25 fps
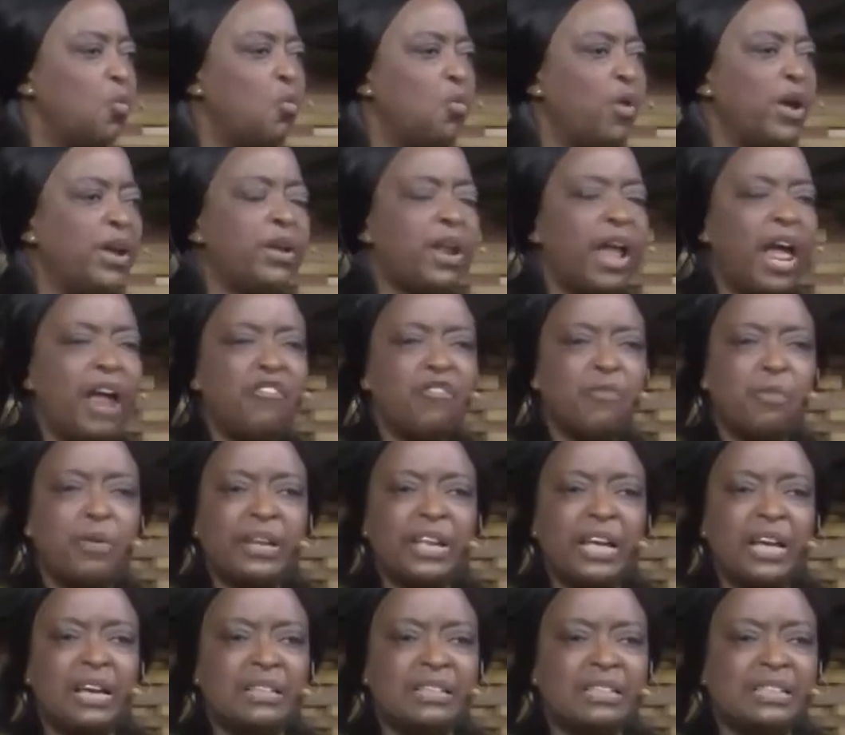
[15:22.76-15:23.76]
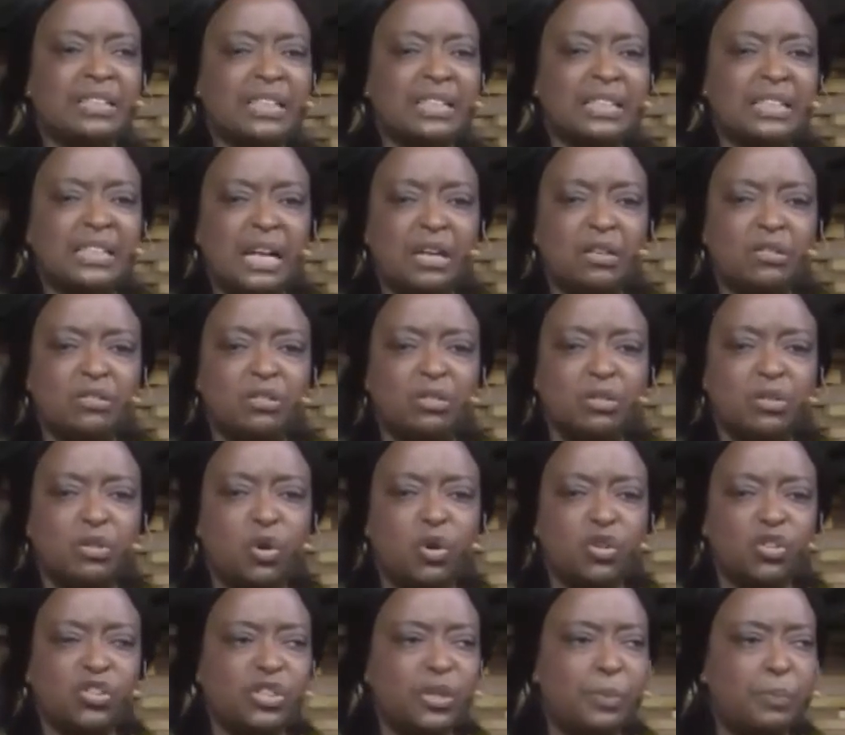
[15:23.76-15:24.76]
when everybody else sits down to
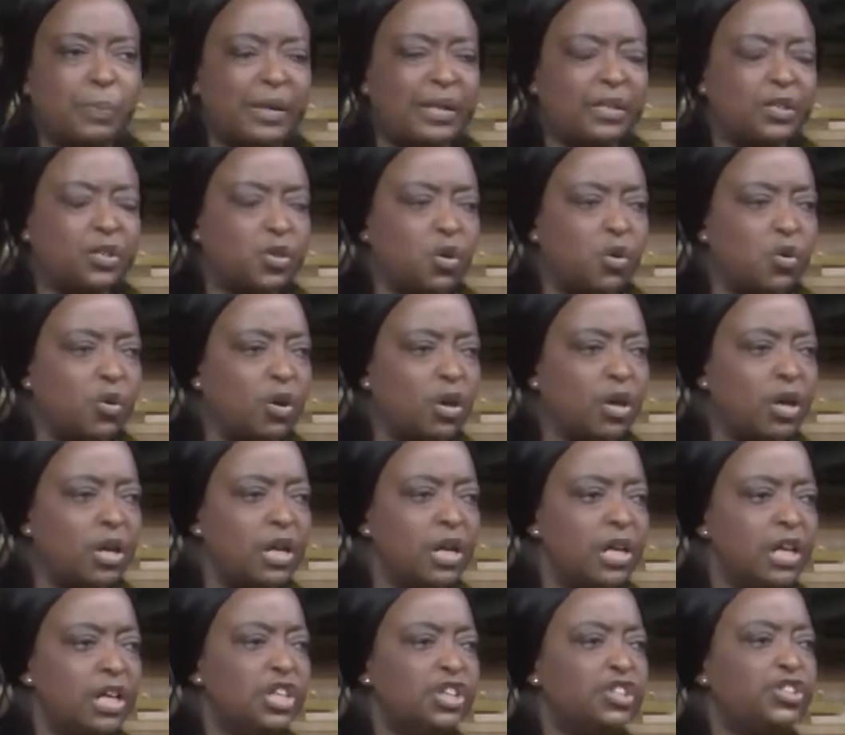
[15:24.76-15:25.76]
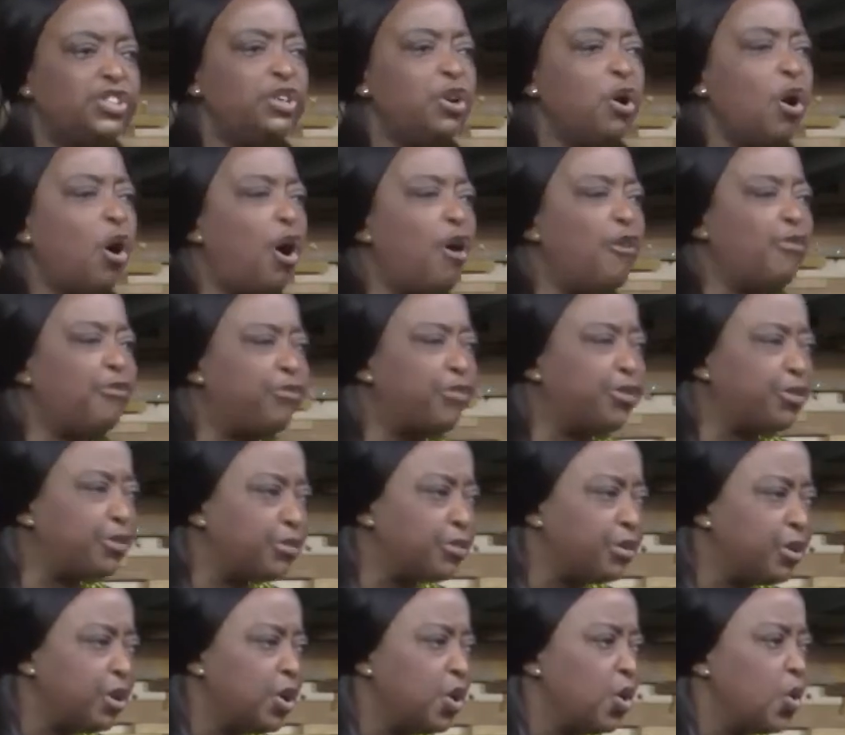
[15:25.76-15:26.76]
gossip and talk, she
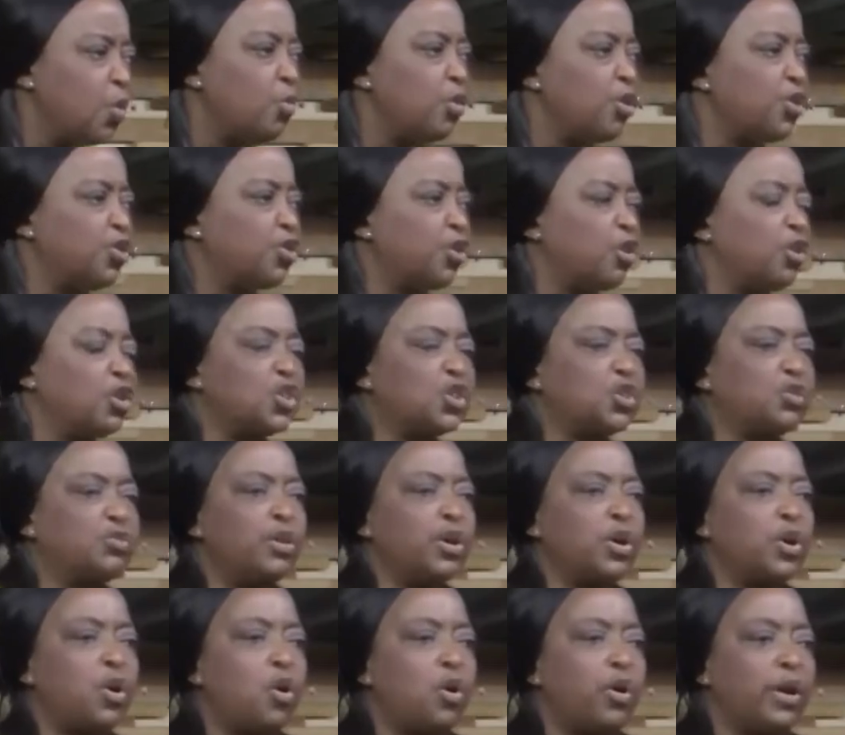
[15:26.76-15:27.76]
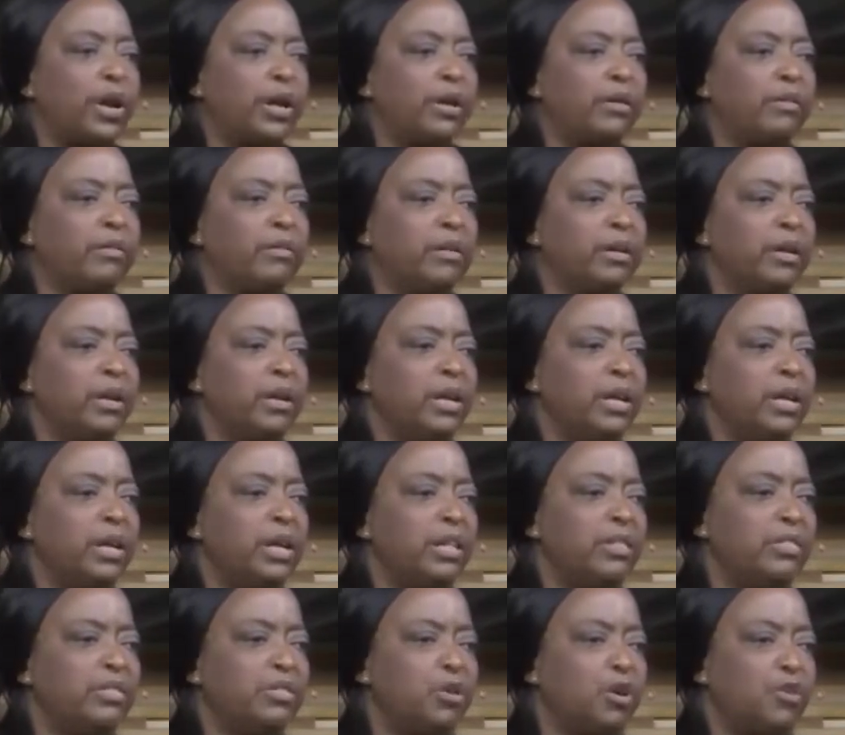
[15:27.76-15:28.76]
often withdraws to a corner
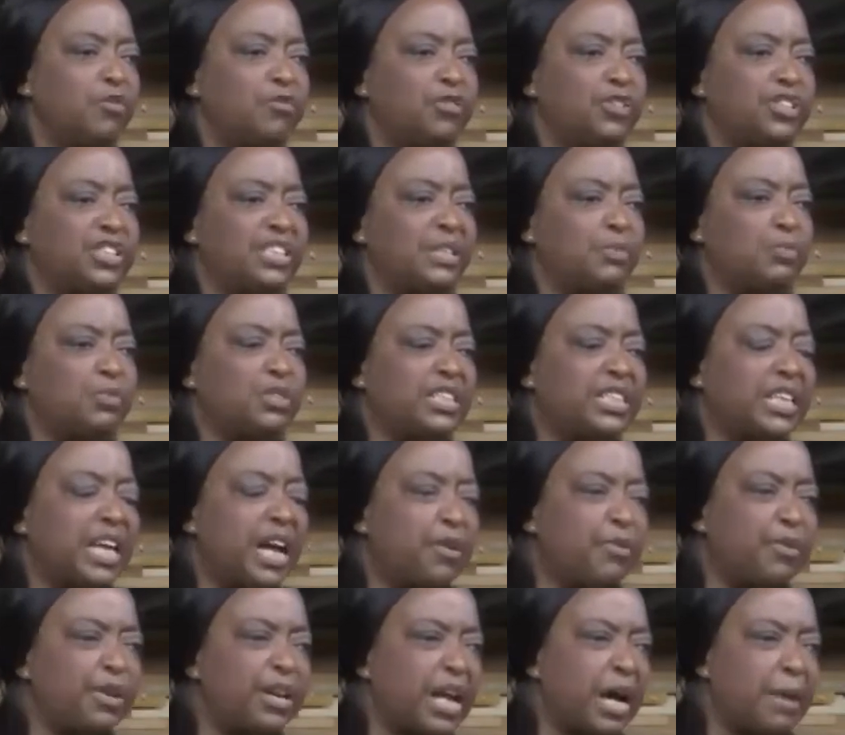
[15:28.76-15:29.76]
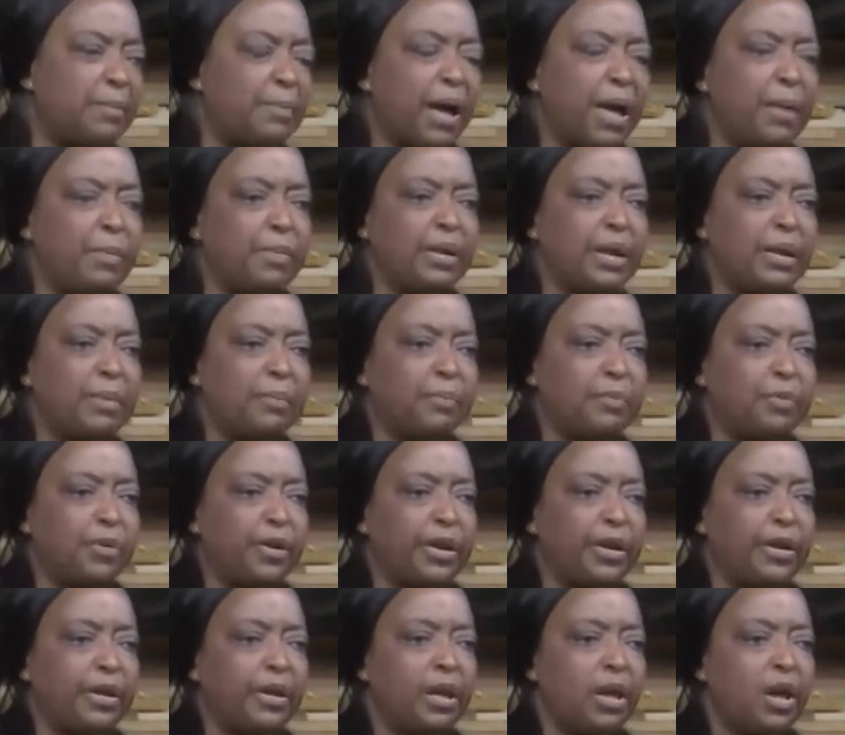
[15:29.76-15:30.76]
in the office and we see her reading her Bible and
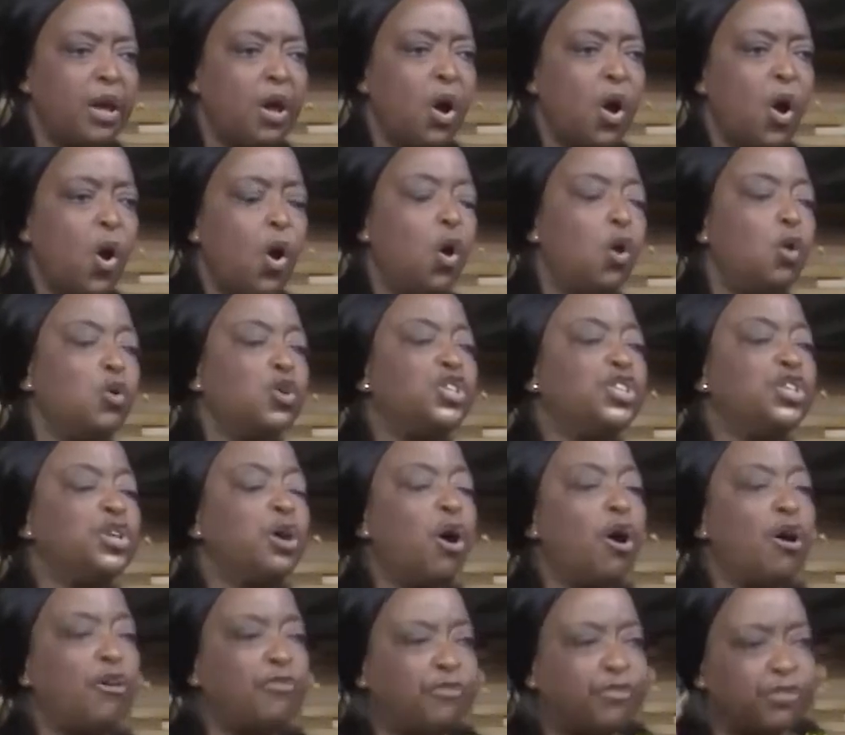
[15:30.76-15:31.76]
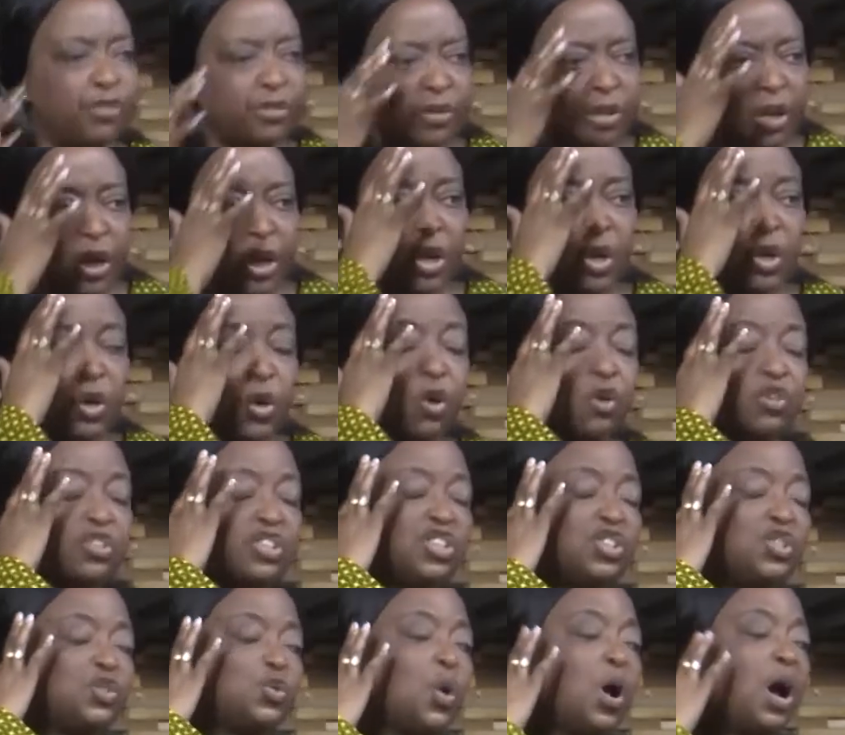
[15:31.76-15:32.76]
praying. Or she often goes
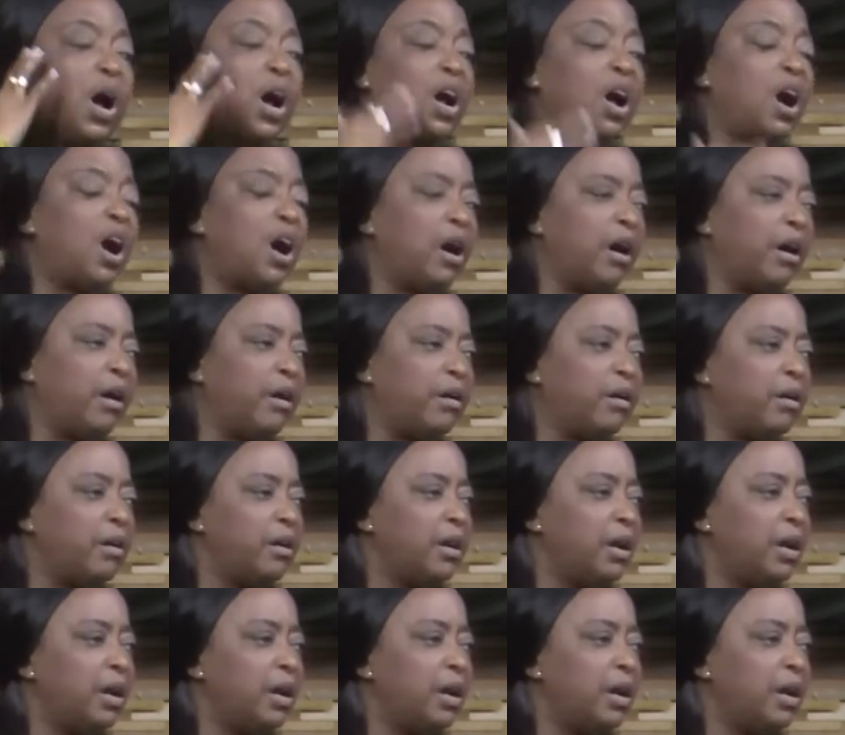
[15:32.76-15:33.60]
into her car